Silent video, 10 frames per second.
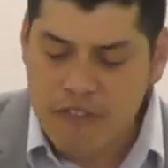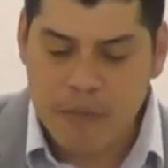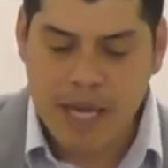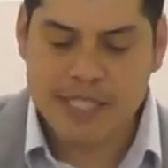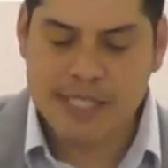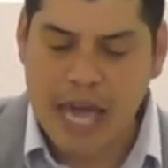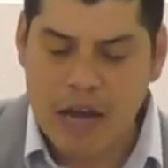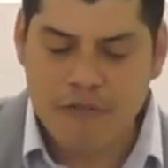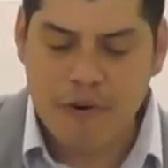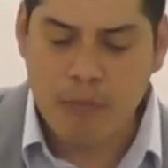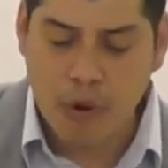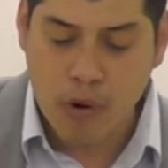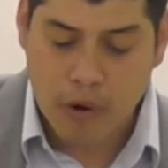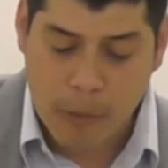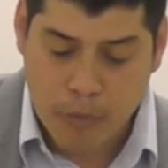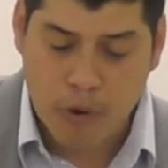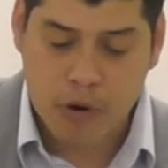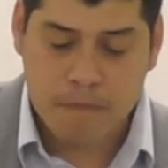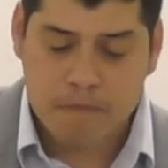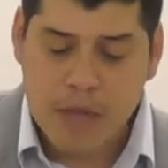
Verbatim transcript: me scattereth abroad. abroad.